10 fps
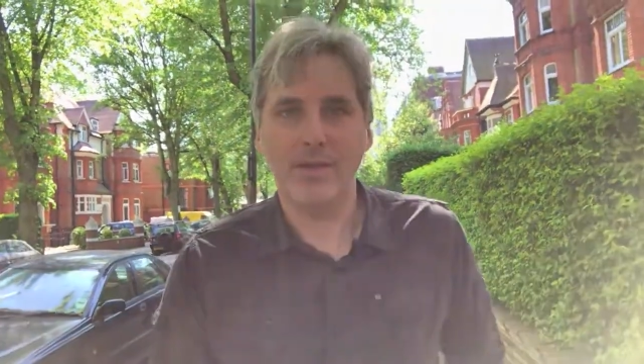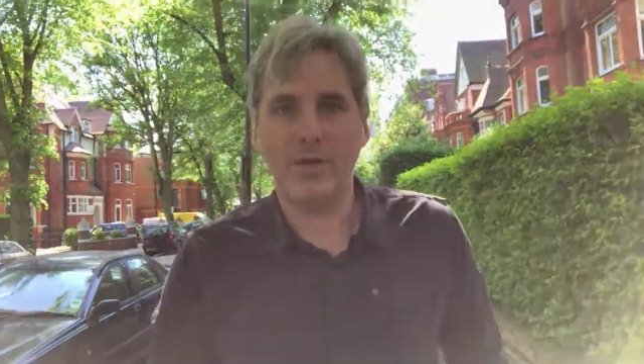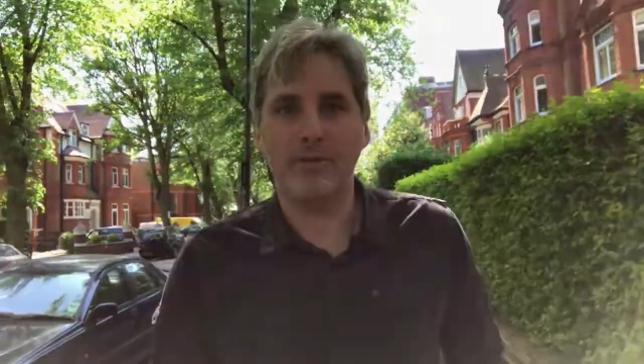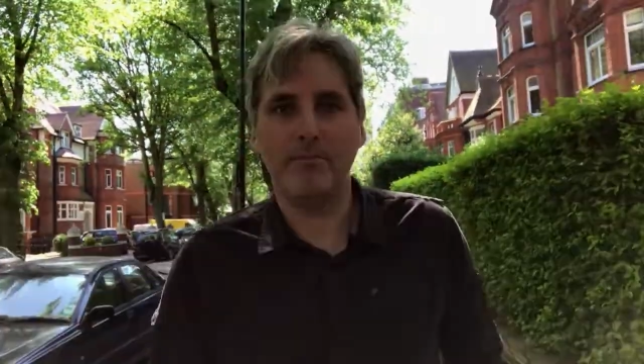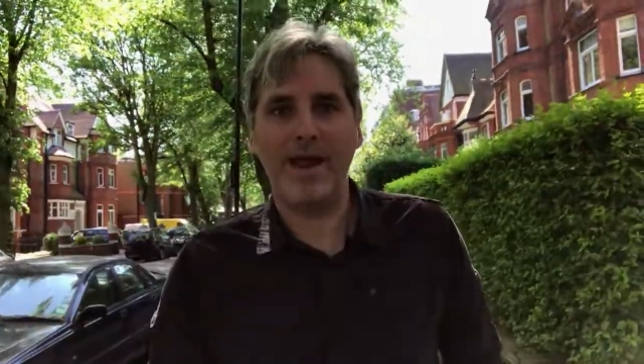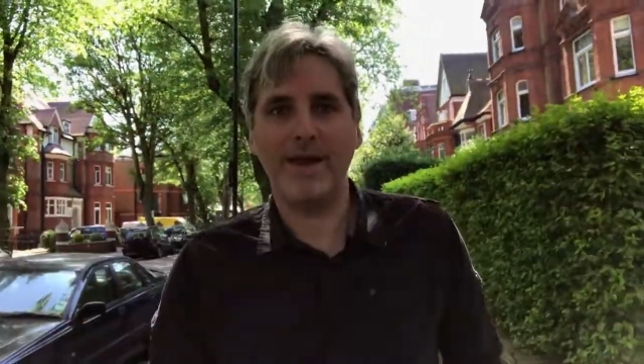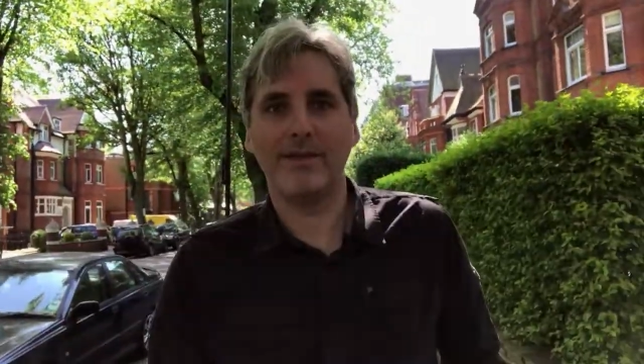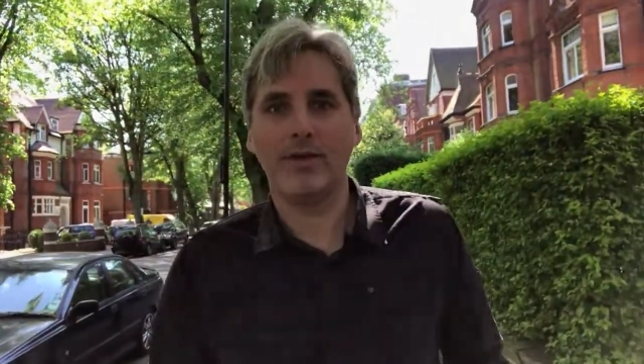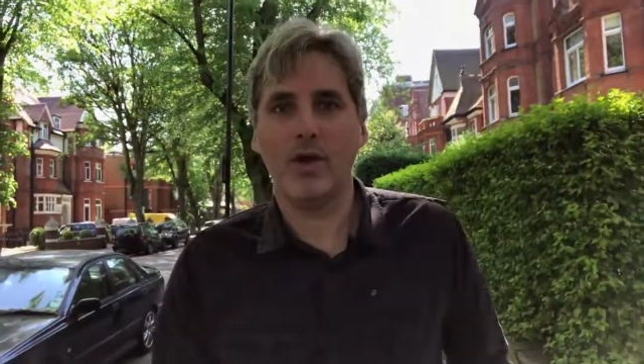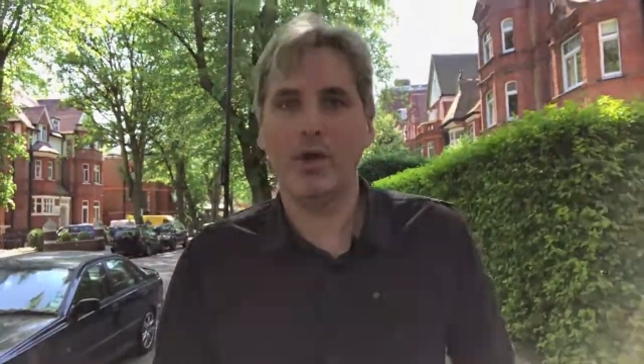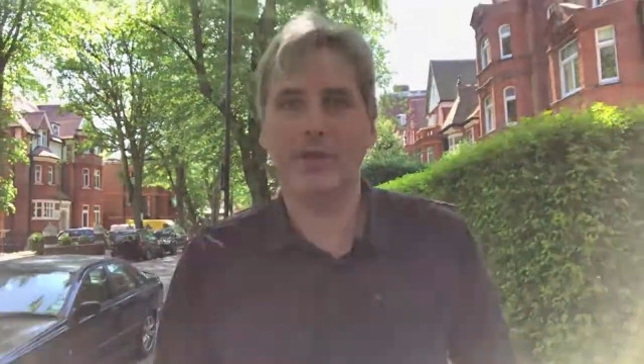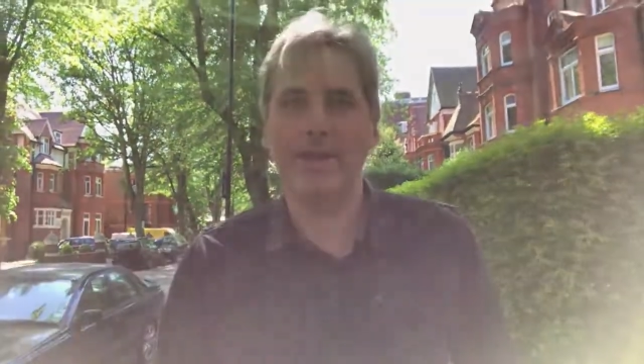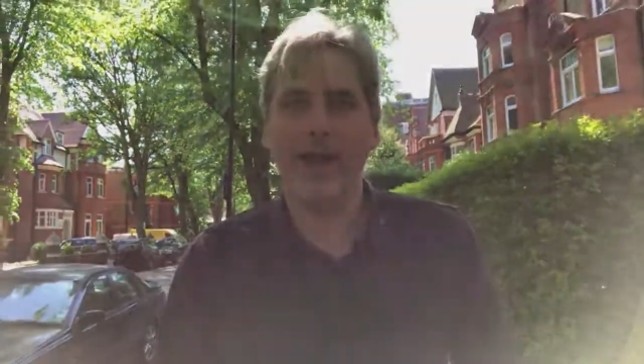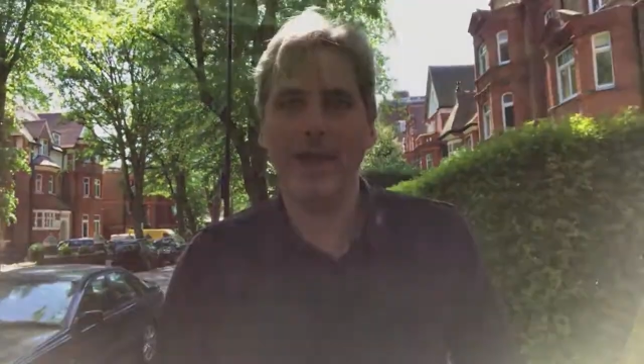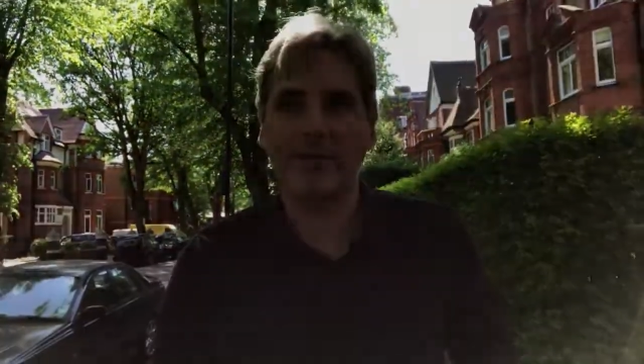on Manning's
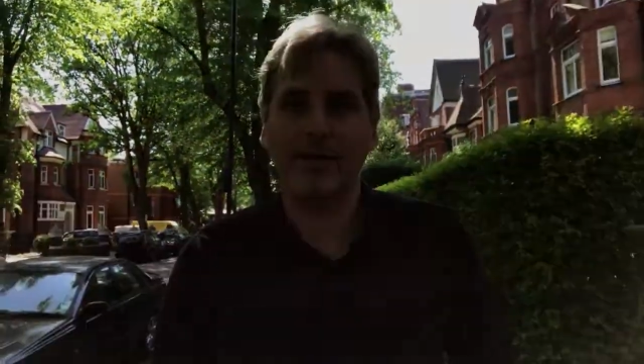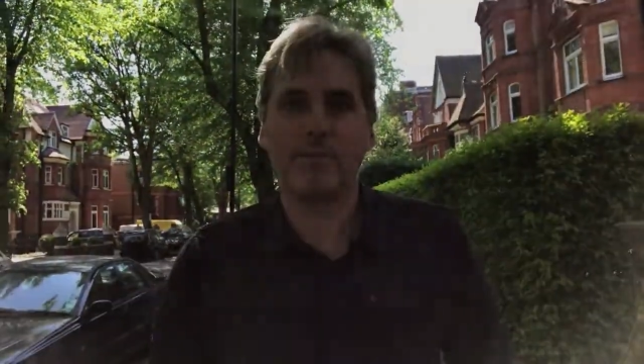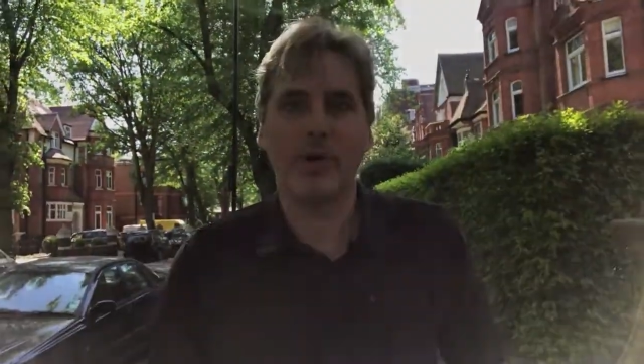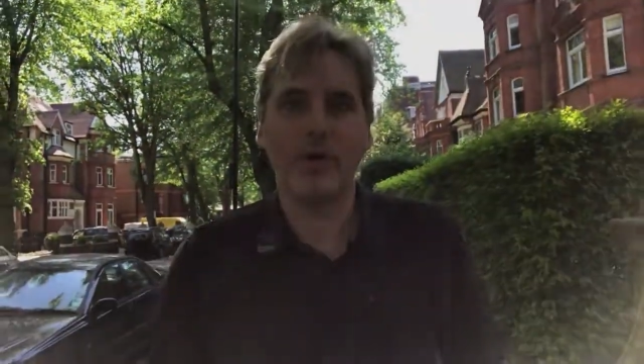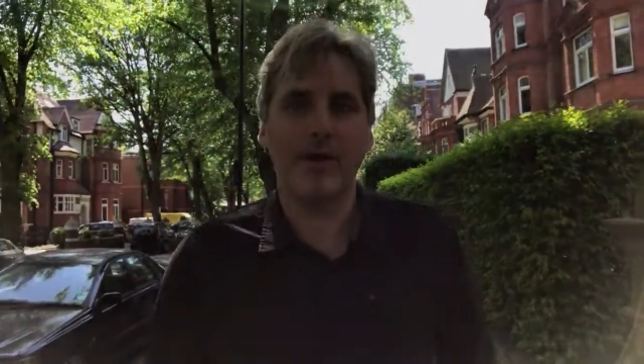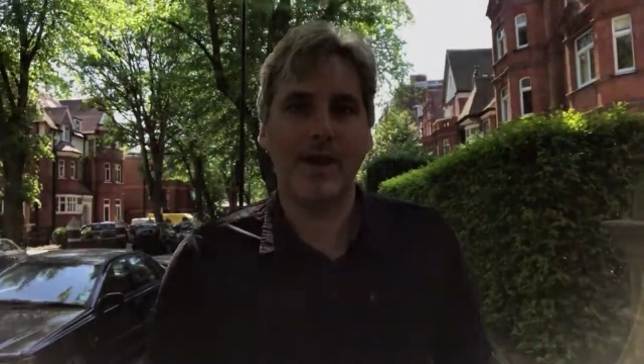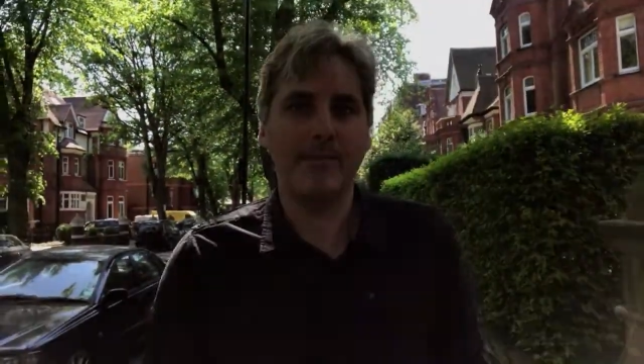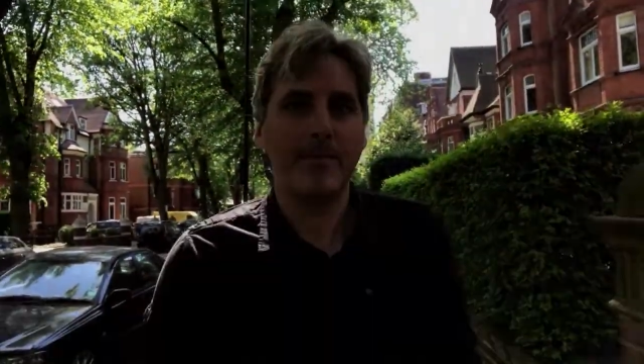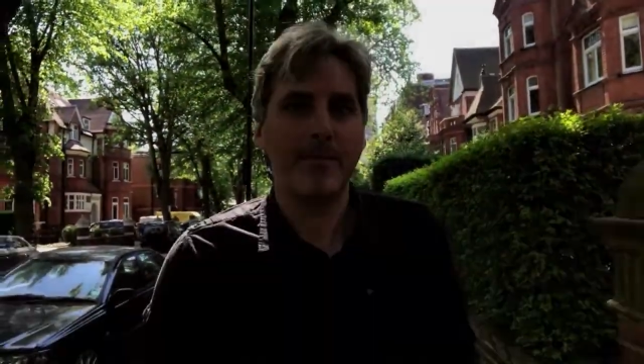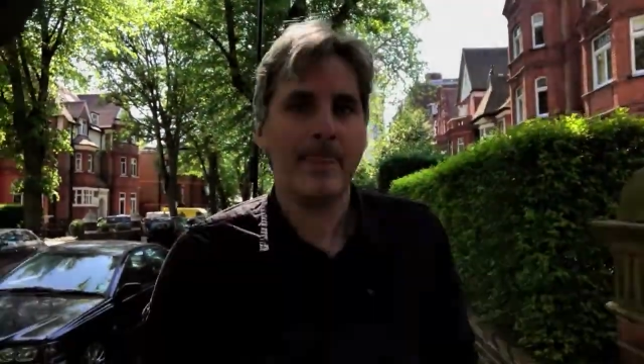early access program,